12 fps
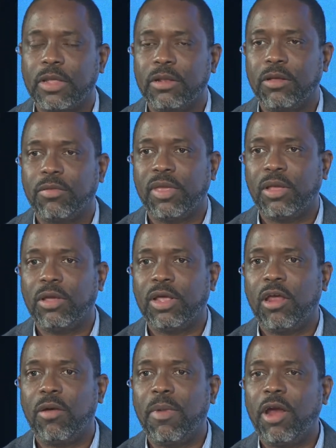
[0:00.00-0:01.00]
Let's take a look
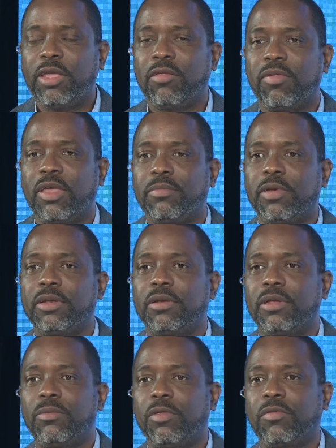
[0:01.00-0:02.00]
at our market segment
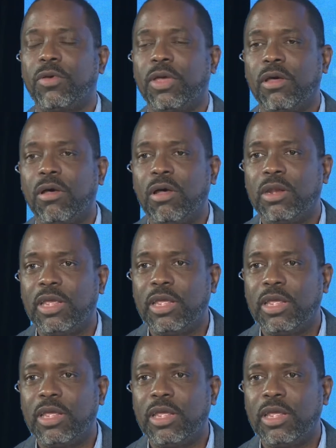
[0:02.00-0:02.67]
and what's going on